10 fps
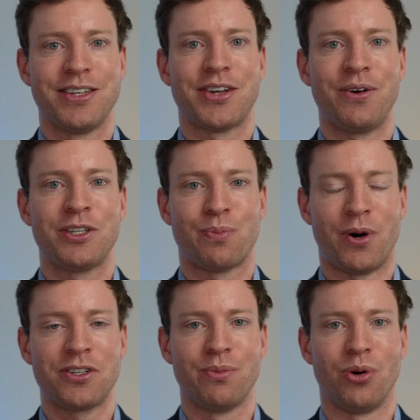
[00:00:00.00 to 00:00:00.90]
So it's
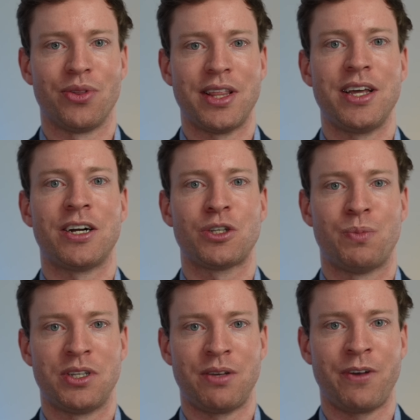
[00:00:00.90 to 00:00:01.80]
possible that there are
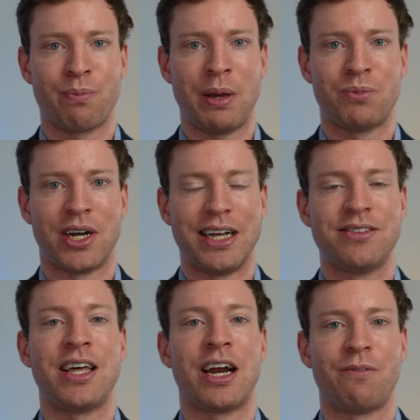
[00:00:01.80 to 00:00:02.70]
specific
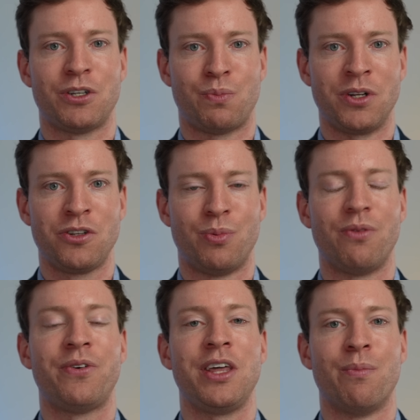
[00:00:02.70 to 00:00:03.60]
peptides that are
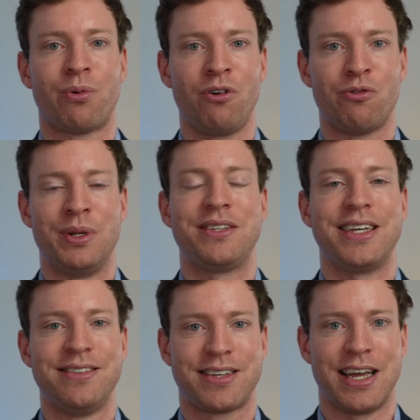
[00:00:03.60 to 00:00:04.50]
responsible for the
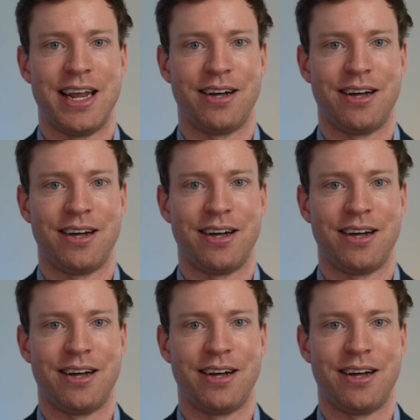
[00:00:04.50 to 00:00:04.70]
improvements in skin